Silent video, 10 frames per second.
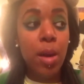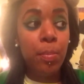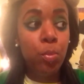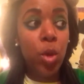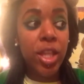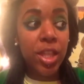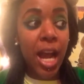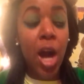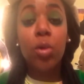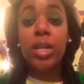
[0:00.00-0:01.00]

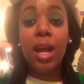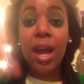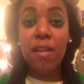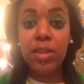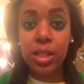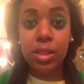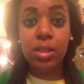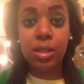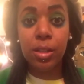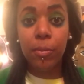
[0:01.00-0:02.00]
without
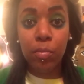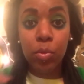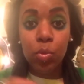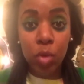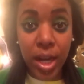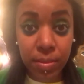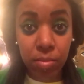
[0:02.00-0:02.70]
evidence, right?